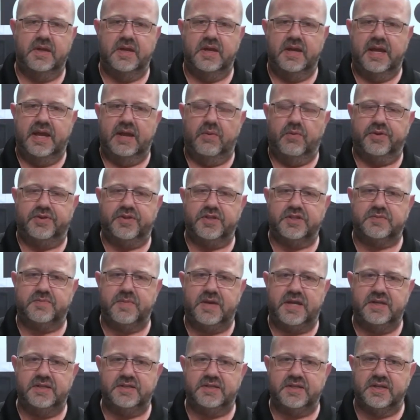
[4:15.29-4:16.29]
And what this
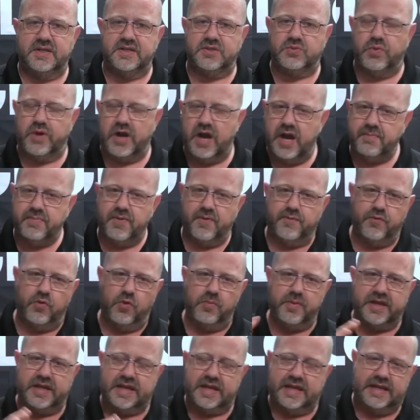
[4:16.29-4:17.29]
means is when I'm
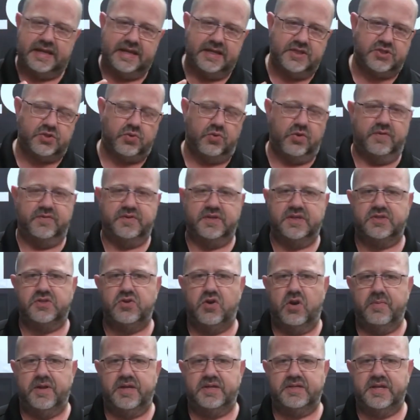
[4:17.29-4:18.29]
performing any sort of
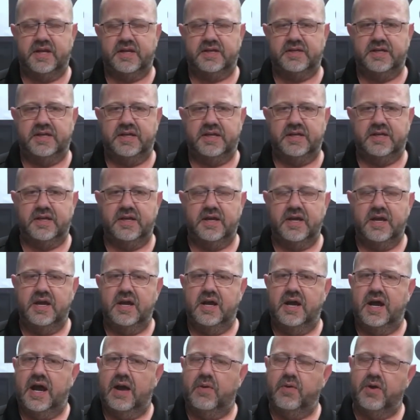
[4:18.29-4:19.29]
disarming technique,
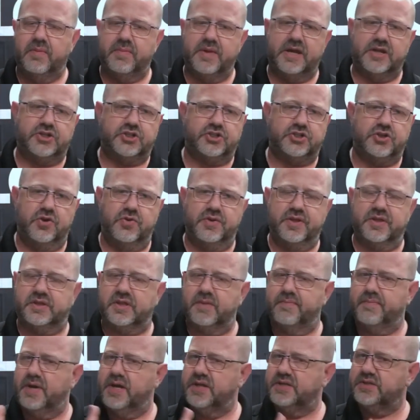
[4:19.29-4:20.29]
I want to make sure that the
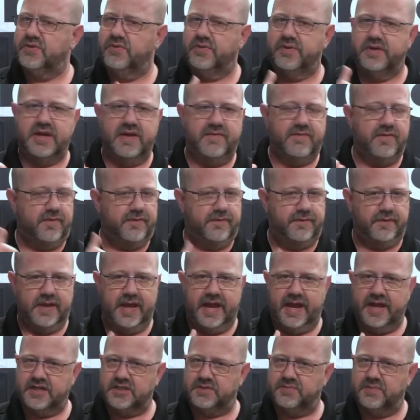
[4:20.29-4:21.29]
muzzle never
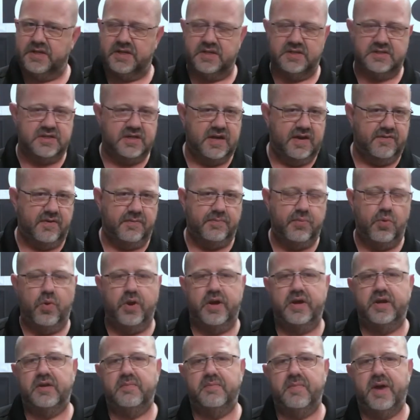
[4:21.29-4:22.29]
flags me, is never
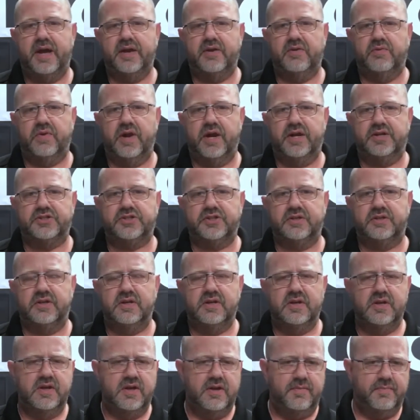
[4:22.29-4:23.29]
pointed in my direction.
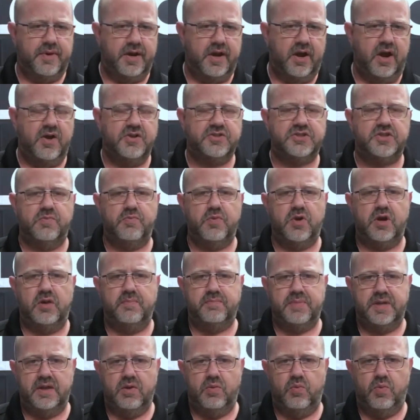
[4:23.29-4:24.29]
But I also want to
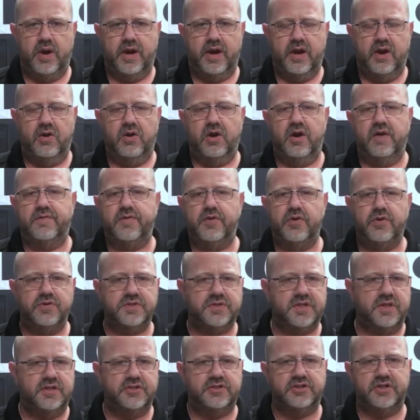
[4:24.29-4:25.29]
be aware of who's in
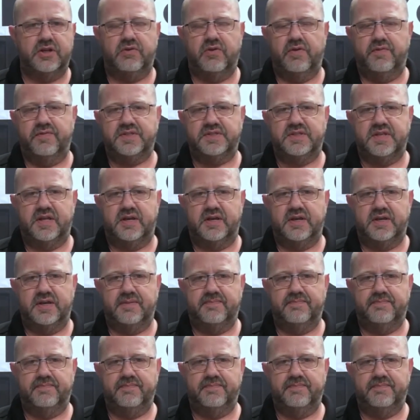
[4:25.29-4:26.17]
the general vicinity.